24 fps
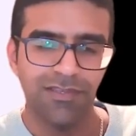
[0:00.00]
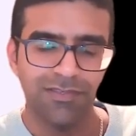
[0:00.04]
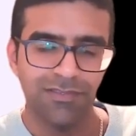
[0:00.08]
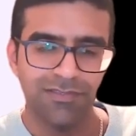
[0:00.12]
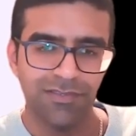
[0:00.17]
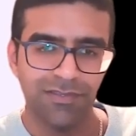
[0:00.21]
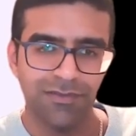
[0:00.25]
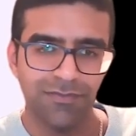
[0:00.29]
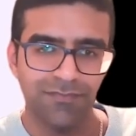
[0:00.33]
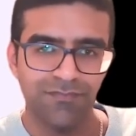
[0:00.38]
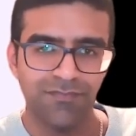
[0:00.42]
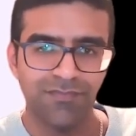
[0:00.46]

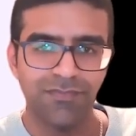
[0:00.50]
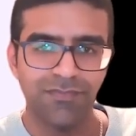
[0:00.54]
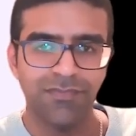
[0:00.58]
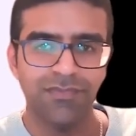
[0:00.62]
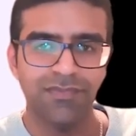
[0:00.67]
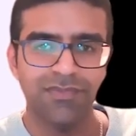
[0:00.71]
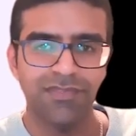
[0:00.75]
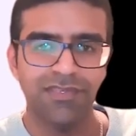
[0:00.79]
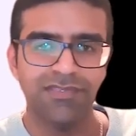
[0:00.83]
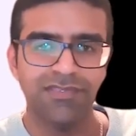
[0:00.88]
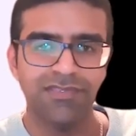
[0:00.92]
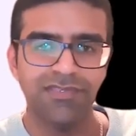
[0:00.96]
So
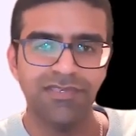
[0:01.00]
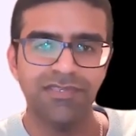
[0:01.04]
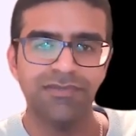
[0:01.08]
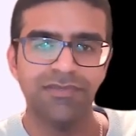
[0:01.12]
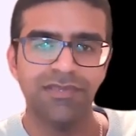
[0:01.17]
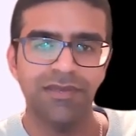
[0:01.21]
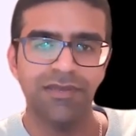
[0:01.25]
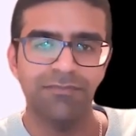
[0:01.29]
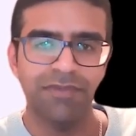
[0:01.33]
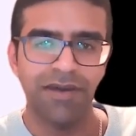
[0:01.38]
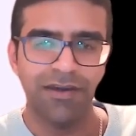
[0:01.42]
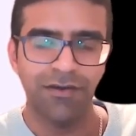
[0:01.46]
this is
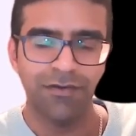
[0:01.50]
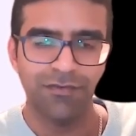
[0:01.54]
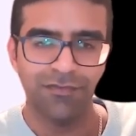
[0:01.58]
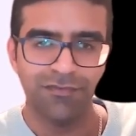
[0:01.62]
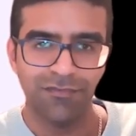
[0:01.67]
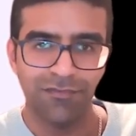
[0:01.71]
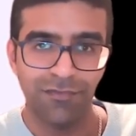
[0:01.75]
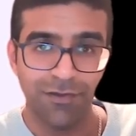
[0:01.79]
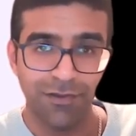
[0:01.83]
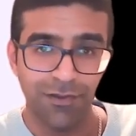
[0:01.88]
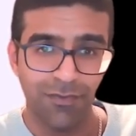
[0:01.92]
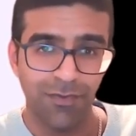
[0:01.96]
about
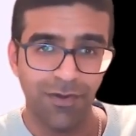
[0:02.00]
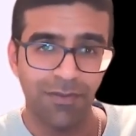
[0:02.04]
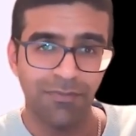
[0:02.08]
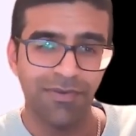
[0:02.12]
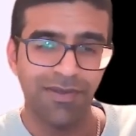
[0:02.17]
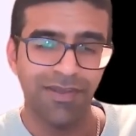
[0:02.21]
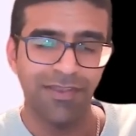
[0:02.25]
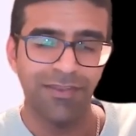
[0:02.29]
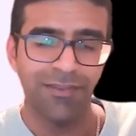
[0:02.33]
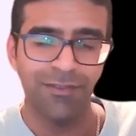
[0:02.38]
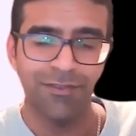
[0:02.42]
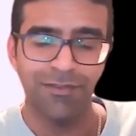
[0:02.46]
follow-up.
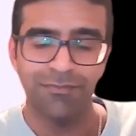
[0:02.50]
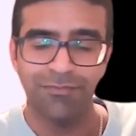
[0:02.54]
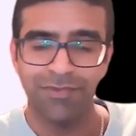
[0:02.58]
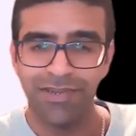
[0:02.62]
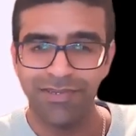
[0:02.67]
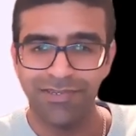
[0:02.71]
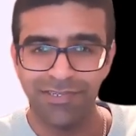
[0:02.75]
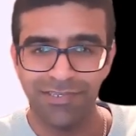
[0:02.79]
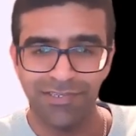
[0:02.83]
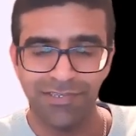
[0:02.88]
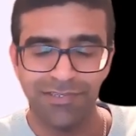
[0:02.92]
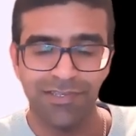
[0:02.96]
I know
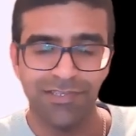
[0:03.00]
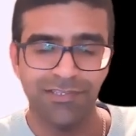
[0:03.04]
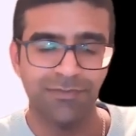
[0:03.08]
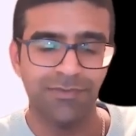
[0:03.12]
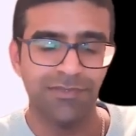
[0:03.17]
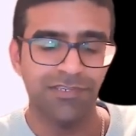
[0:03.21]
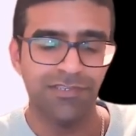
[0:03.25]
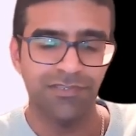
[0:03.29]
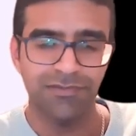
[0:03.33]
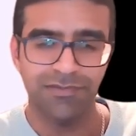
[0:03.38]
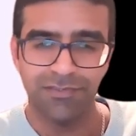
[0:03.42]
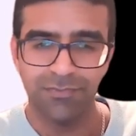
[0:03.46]
practitioners,
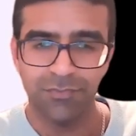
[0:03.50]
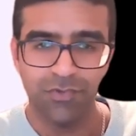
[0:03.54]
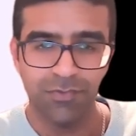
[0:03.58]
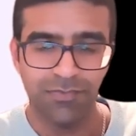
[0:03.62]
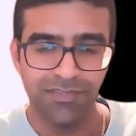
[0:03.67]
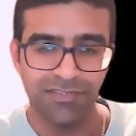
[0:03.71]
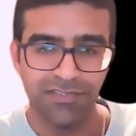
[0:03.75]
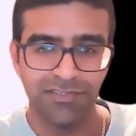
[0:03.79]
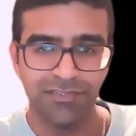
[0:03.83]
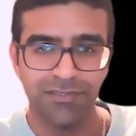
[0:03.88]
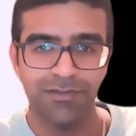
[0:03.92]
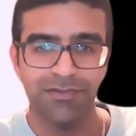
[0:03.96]
especially small
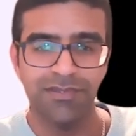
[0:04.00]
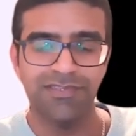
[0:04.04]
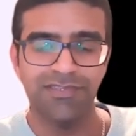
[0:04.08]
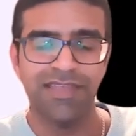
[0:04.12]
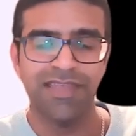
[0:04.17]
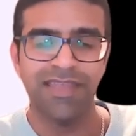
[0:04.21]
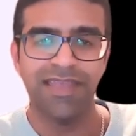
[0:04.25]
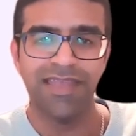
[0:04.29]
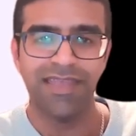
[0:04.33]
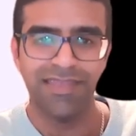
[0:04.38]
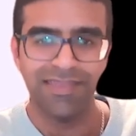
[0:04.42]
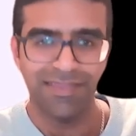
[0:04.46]
business owners,
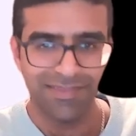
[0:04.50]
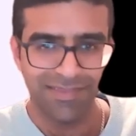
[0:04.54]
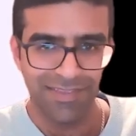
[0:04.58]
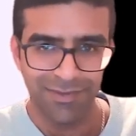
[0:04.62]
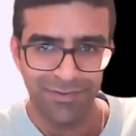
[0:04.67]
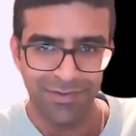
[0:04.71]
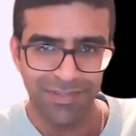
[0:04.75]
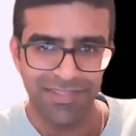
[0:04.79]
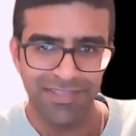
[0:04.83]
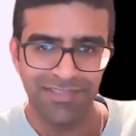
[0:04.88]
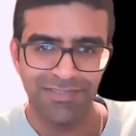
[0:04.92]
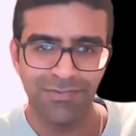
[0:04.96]
they hate
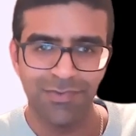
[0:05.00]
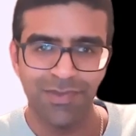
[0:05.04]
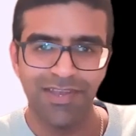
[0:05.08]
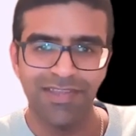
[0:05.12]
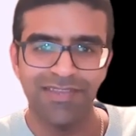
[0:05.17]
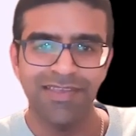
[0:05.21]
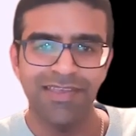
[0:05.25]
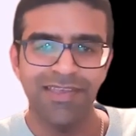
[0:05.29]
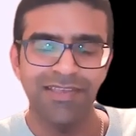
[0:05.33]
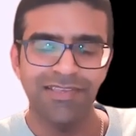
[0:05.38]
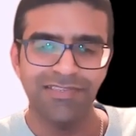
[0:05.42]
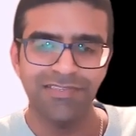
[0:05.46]
hearing this
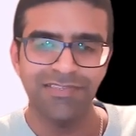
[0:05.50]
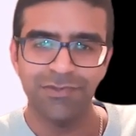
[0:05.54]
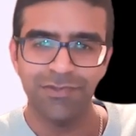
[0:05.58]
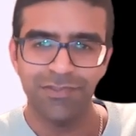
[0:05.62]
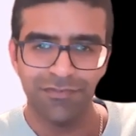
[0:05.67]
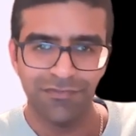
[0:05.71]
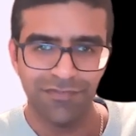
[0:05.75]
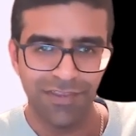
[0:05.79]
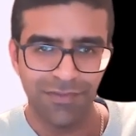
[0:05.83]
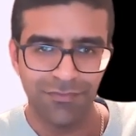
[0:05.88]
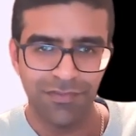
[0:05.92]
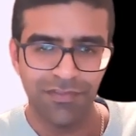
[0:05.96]
word. It's not
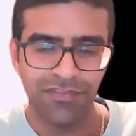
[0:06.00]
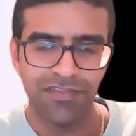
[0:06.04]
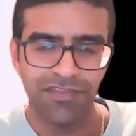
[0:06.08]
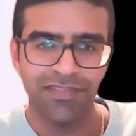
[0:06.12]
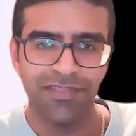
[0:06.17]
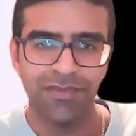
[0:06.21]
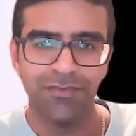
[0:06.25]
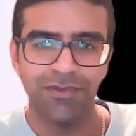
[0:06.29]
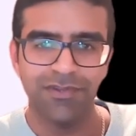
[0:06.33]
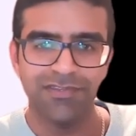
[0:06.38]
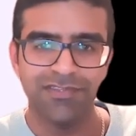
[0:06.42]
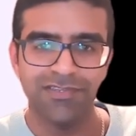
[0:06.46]
the favorite thing
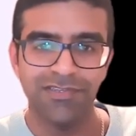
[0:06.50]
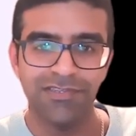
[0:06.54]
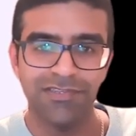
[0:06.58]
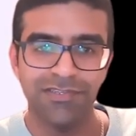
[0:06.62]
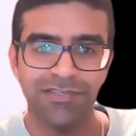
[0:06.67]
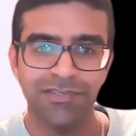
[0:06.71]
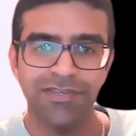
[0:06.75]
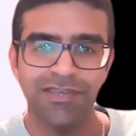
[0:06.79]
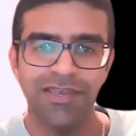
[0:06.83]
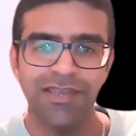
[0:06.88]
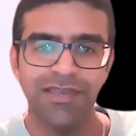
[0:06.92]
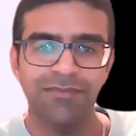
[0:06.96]
they want to
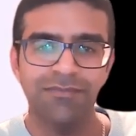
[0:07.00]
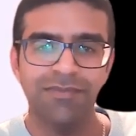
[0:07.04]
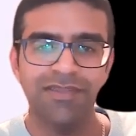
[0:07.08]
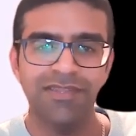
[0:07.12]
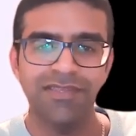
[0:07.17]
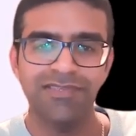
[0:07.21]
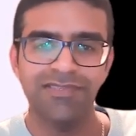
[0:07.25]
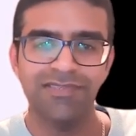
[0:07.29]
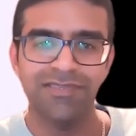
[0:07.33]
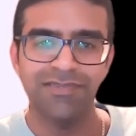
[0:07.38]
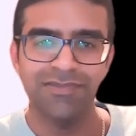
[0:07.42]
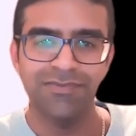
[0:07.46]
do, but
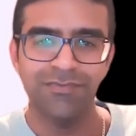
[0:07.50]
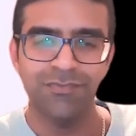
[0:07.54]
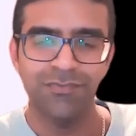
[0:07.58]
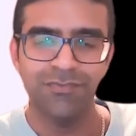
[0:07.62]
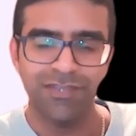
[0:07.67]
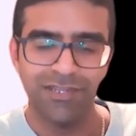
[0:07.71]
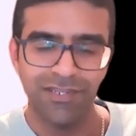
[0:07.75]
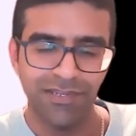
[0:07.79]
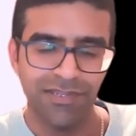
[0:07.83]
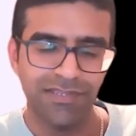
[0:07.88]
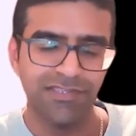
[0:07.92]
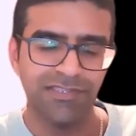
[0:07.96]
it's
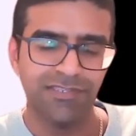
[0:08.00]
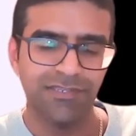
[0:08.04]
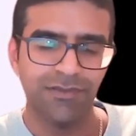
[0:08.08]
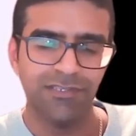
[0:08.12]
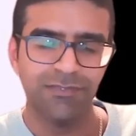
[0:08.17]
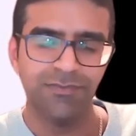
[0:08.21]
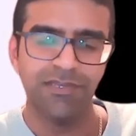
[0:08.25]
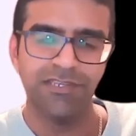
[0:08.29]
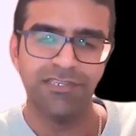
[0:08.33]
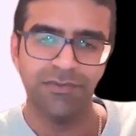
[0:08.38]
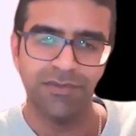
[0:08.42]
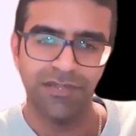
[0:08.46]
really necessary,
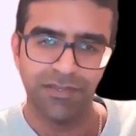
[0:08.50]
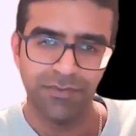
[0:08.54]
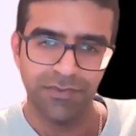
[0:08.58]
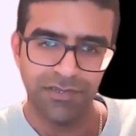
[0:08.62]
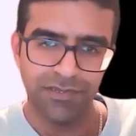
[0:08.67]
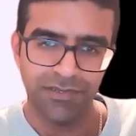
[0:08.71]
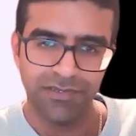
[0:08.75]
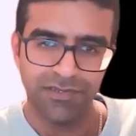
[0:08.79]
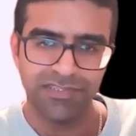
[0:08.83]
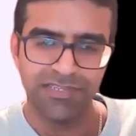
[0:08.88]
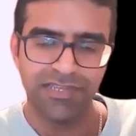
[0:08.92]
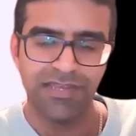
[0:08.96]
especially like when
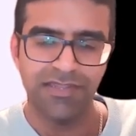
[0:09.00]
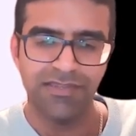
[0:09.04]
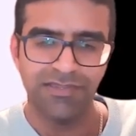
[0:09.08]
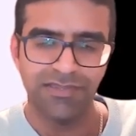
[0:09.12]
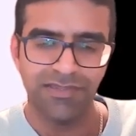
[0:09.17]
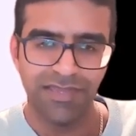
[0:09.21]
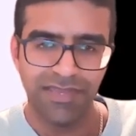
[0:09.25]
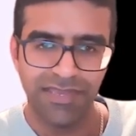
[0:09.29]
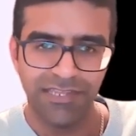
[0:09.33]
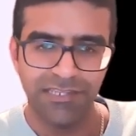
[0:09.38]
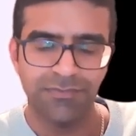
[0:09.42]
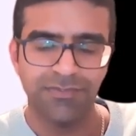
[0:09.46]
you understand
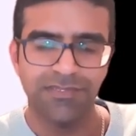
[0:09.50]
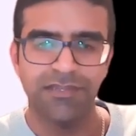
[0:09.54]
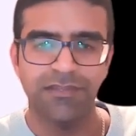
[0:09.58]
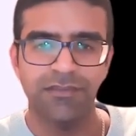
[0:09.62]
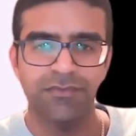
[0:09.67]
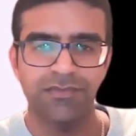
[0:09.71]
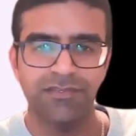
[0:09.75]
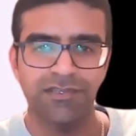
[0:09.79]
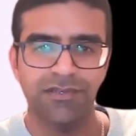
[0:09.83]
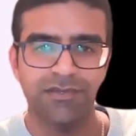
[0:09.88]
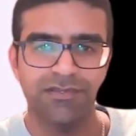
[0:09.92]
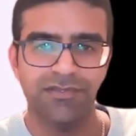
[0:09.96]
80% of
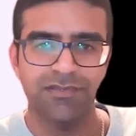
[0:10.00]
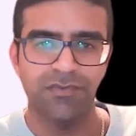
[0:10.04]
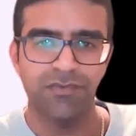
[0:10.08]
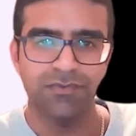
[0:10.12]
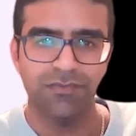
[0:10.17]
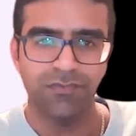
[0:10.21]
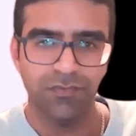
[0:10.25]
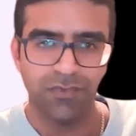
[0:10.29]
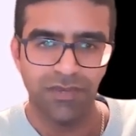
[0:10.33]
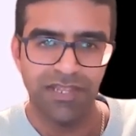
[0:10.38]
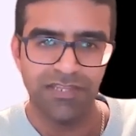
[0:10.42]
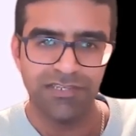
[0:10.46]
your results
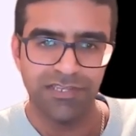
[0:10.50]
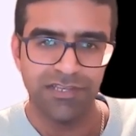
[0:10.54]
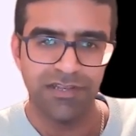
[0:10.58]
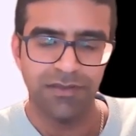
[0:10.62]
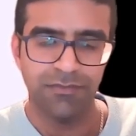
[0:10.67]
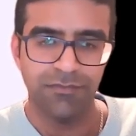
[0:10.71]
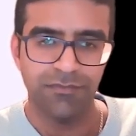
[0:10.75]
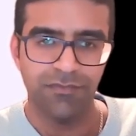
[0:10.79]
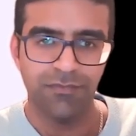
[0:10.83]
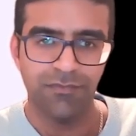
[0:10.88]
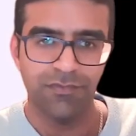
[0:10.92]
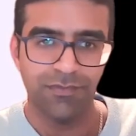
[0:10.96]
will actually
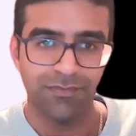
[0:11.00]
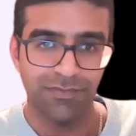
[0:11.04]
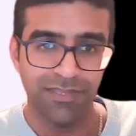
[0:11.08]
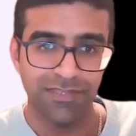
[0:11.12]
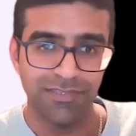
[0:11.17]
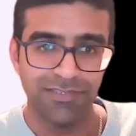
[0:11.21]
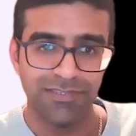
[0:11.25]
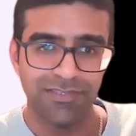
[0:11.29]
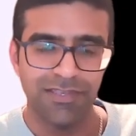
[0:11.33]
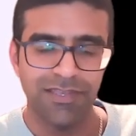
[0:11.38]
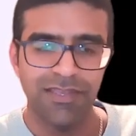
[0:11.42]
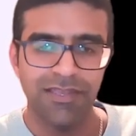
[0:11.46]
come from
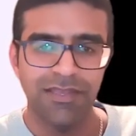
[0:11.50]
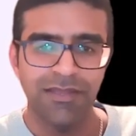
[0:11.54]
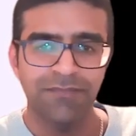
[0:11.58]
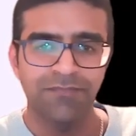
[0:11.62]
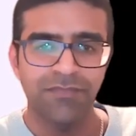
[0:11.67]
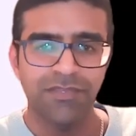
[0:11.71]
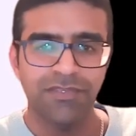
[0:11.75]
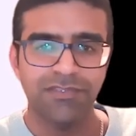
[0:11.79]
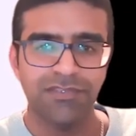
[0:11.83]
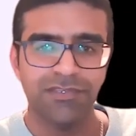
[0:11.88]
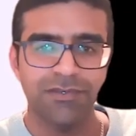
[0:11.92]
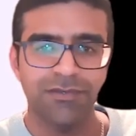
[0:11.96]
this.
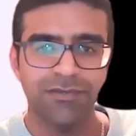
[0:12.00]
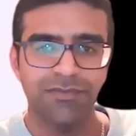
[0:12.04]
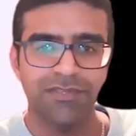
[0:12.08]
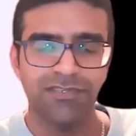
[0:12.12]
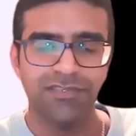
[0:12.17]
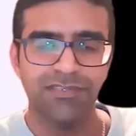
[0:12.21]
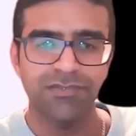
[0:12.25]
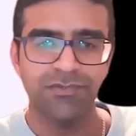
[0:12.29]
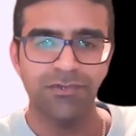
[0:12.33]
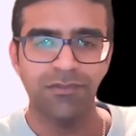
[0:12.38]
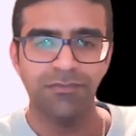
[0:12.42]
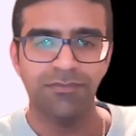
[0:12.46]
So
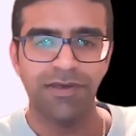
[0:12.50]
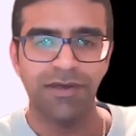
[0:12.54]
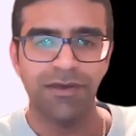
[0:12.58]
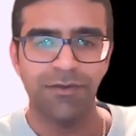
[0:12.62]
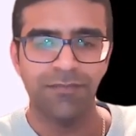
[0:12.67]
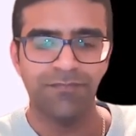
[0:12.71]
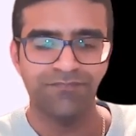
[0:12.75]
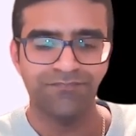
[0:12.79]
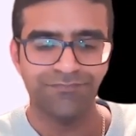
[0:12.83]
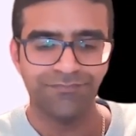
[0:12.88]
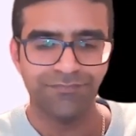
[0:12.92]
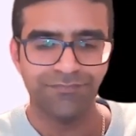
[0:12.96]
this is all about